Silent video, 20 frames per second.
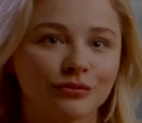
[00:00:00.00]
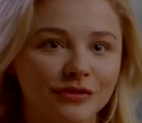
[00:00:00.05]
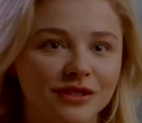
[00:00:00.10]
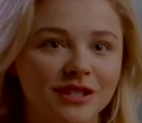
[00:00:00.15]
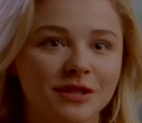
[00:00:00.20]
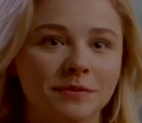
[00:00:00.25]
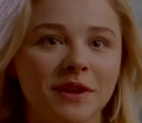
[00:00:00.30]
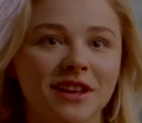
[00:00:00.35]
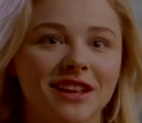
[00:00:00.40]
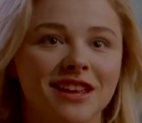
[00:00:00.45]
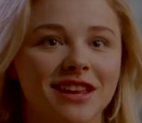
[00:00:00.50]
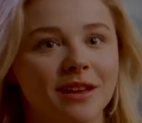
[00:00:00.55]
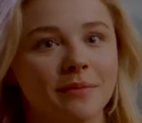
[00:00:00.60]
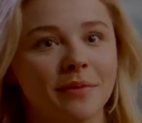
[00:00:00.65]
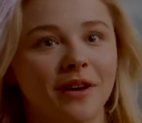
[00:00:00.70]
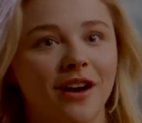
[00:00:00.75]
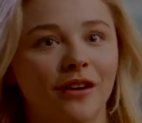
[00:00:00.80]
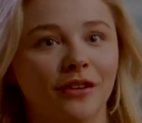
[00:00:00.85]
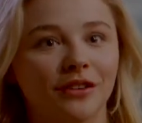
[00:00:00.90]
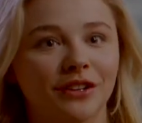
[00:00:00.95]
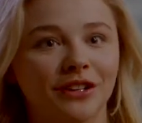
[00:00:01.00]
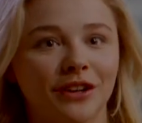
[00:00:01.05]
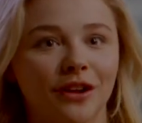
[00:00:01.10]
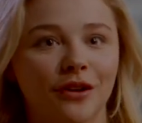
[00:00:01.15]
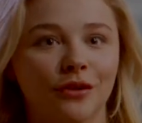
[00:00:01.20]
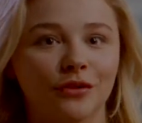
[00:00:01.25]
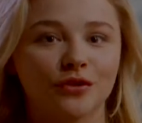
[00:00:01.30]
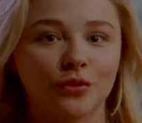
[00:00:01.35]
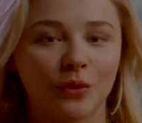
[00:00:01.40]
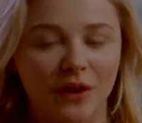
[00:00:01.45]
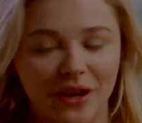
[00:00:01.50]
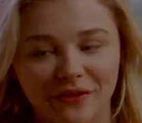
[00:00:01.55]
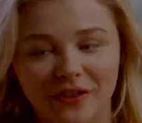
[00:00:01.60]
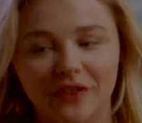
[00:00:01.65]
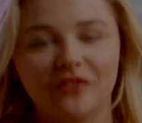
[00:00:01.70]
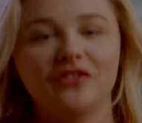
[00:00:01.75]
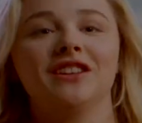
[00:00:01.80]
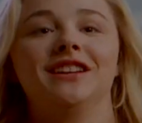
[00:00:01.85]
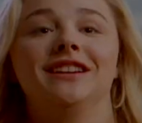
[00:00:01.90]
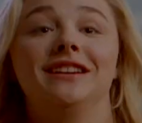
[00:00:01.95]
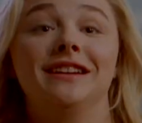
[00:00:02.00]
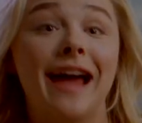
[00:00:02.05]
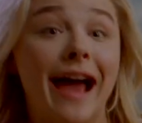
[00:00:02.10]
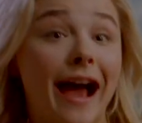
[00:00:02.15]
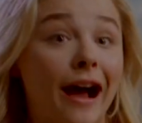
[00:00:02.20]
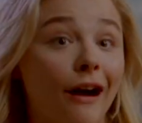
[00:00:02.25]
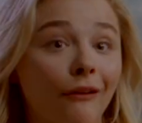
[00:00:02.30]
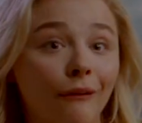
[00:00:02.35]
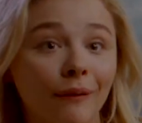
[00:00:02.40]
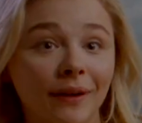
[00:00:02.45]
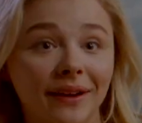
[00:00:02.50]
speaking about, 2015 now